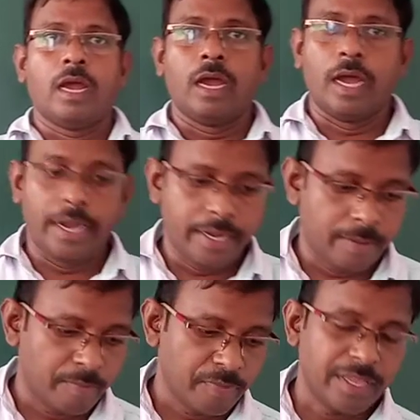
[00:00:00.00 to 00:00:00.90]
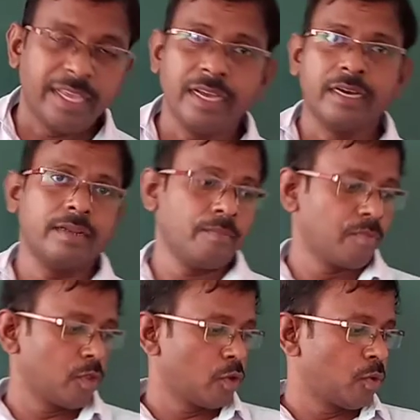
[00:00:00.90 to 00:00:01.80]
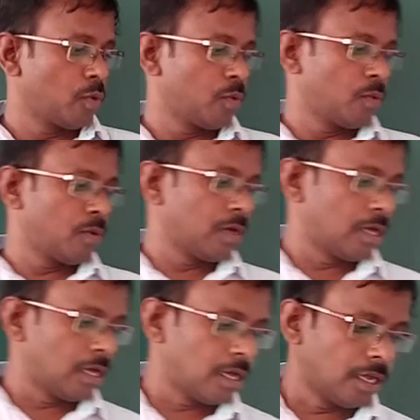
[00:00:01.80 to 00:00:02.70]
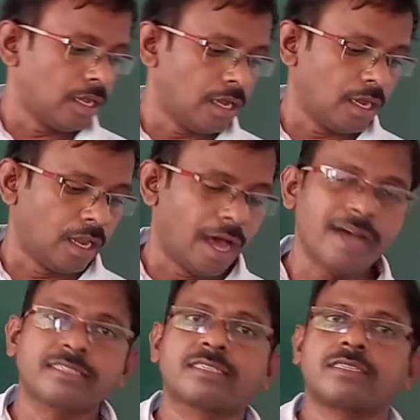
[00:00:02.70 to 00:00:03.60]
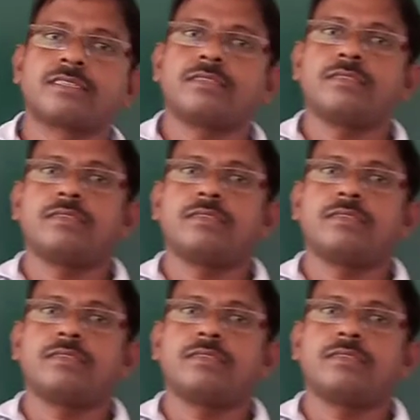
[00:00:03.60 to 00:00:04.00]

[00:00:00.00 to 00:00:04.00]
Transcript: And here, last